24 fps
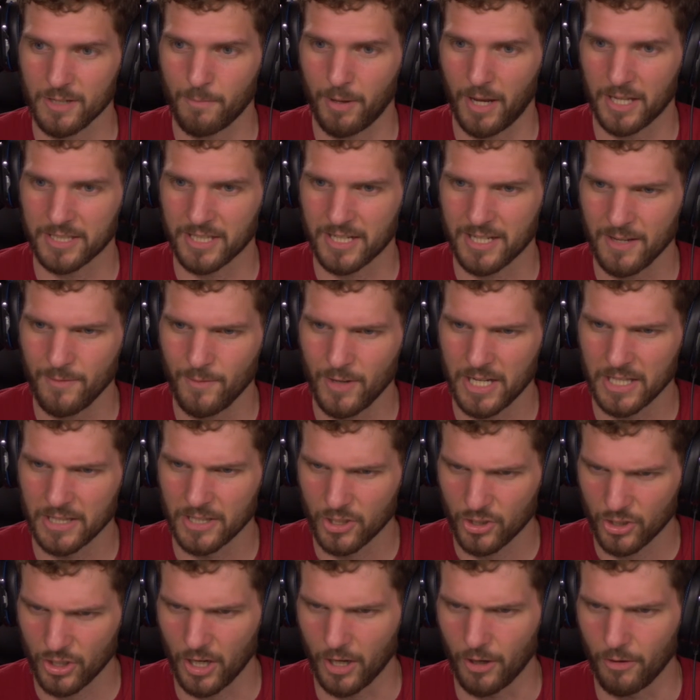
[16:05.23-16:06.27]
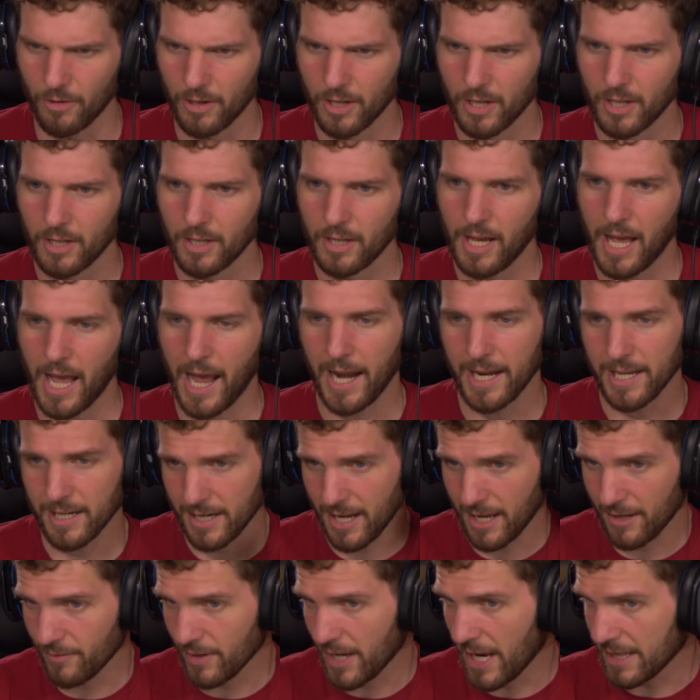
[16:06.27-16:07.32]
on positivity in the show. How do you
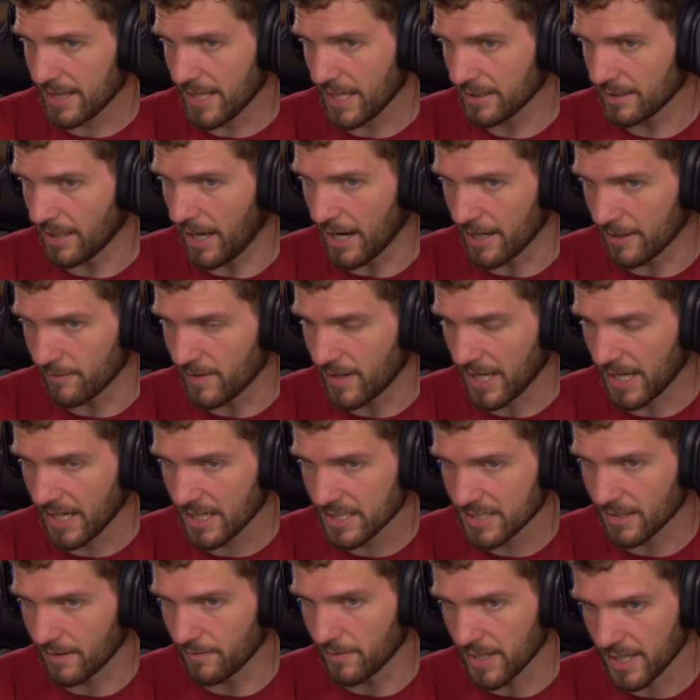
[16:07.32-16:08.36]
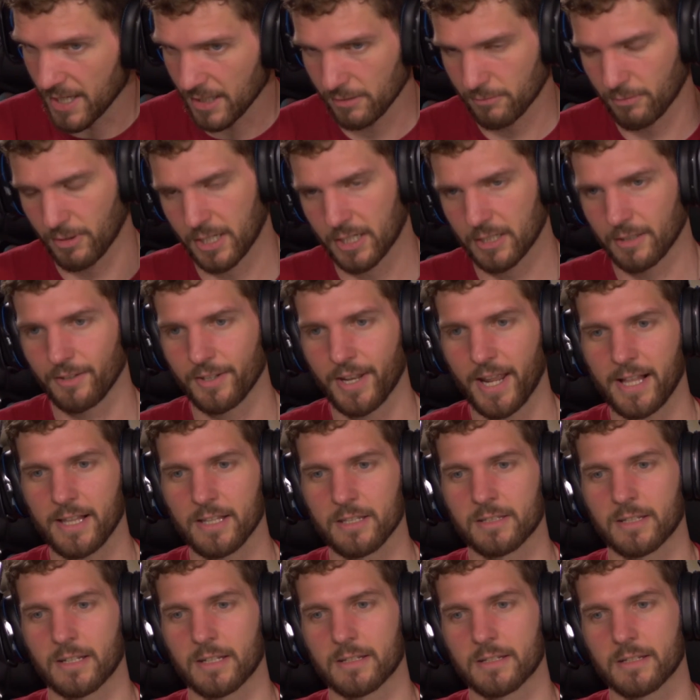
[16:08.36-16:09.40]
navigate that line of negativity and critical
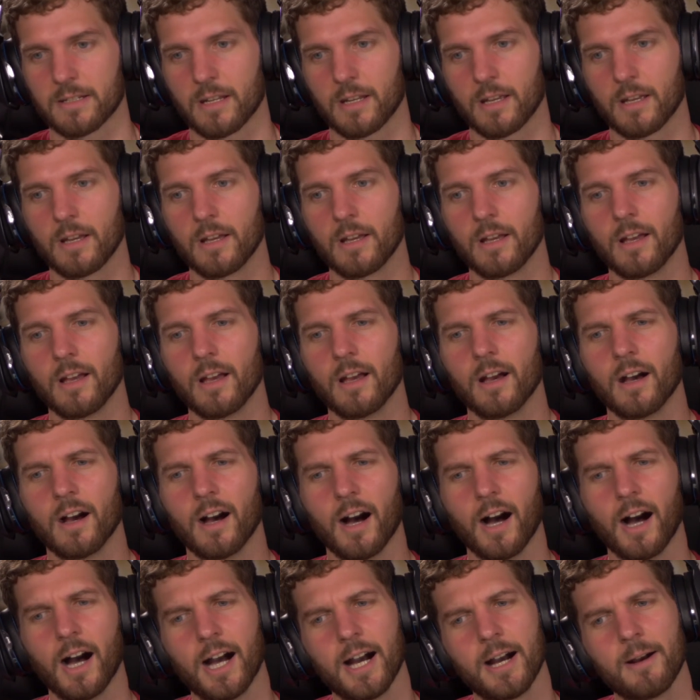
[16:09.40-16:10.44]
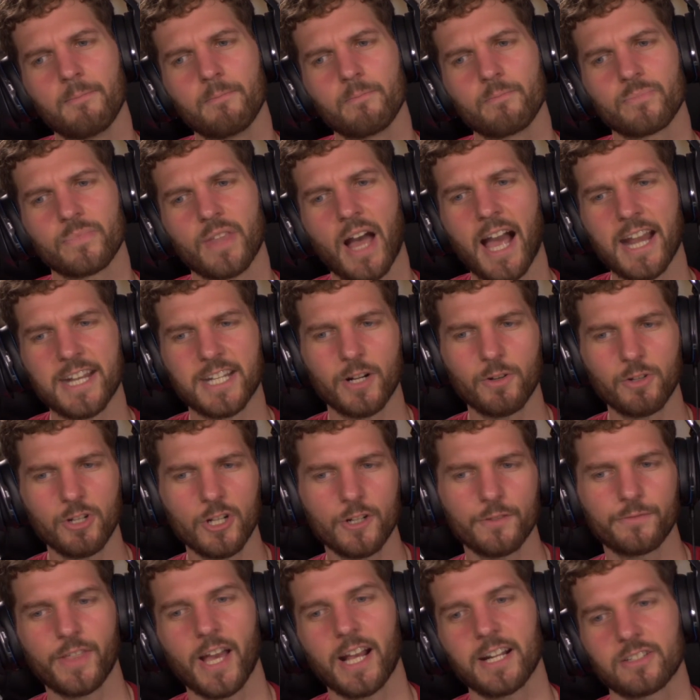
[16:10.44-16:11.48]
analysis? I don't
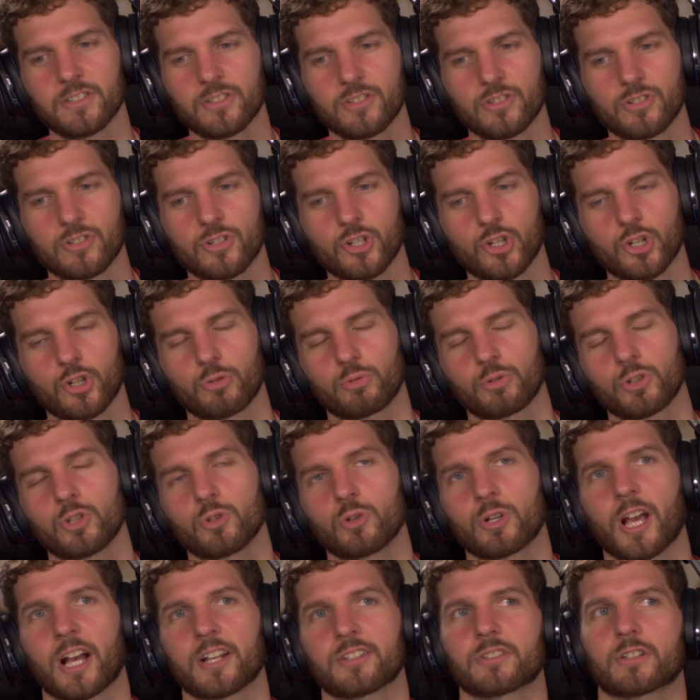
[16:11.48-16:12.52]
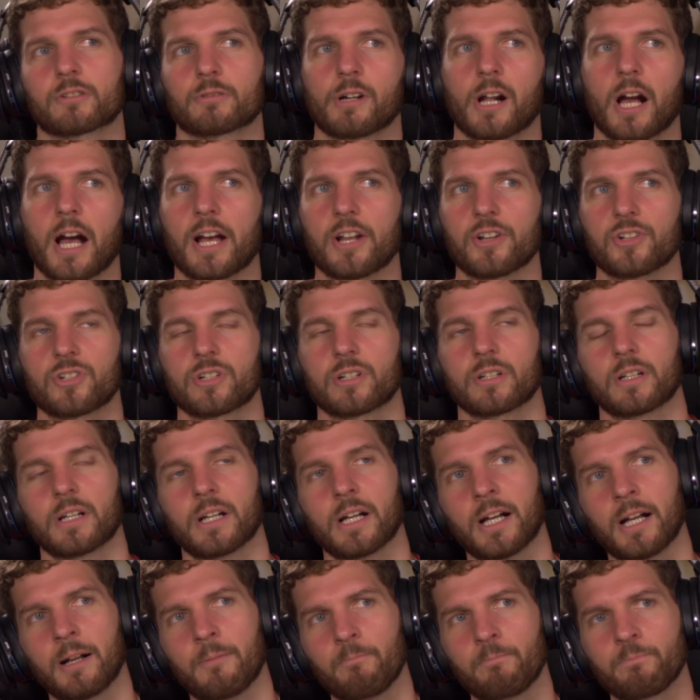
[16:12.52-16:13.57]
know if that's true, God's Garage.
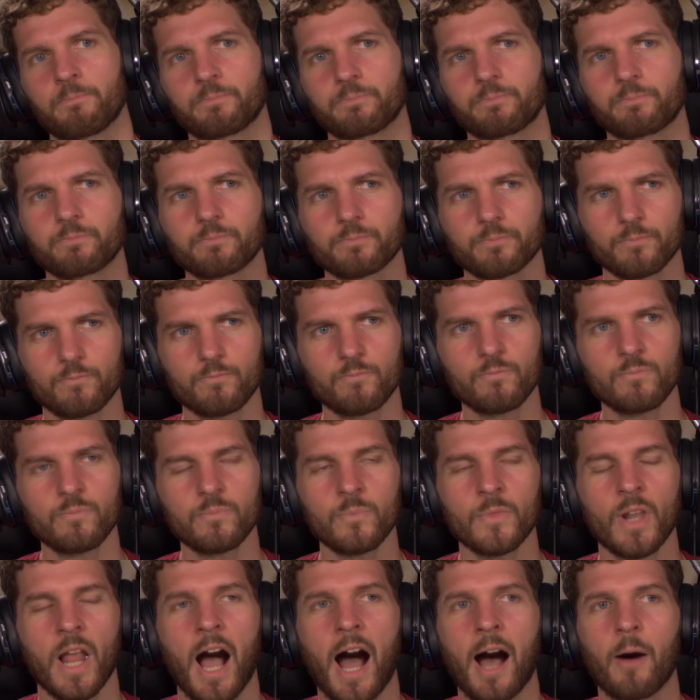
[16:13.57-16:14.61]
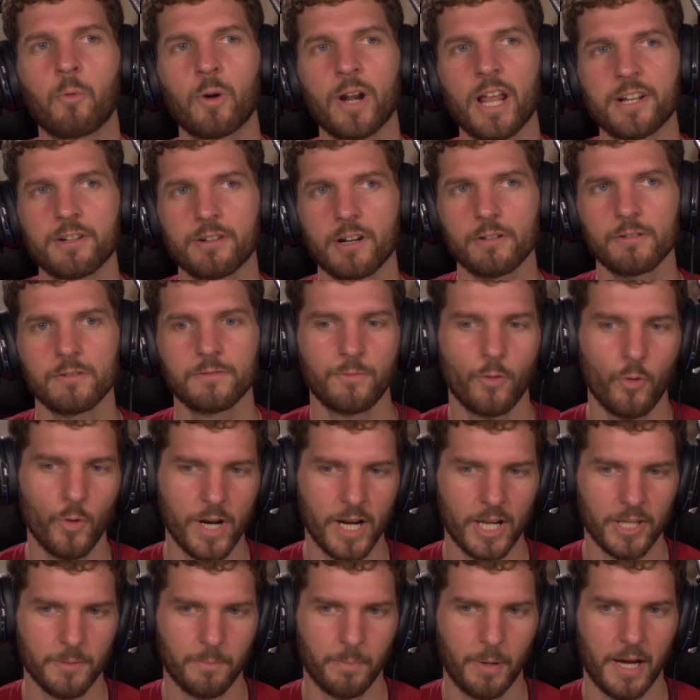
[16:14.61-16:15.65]
What I try to
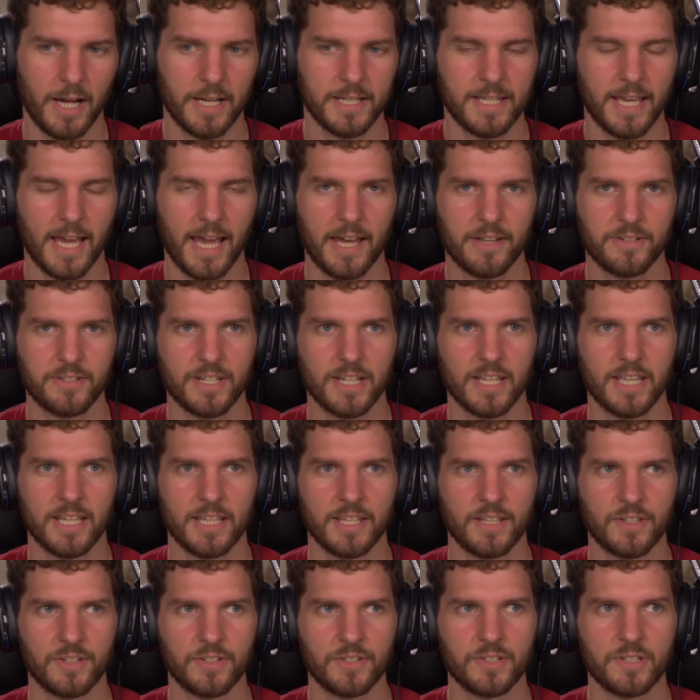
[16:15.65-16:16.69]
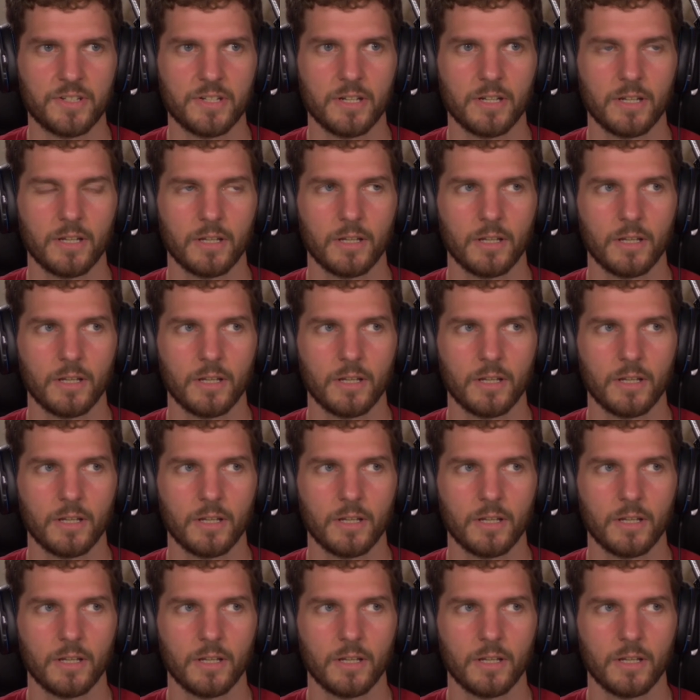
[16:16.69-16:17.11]
avoid on the podcast is